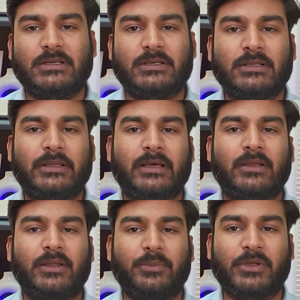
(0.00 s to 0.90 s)
until
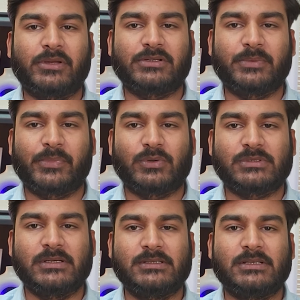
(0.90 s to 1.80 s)
their immigration
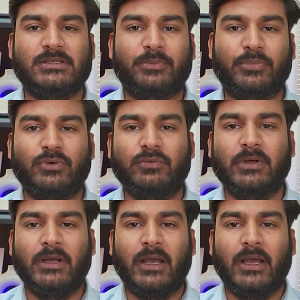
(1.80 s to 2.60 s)
process is approved,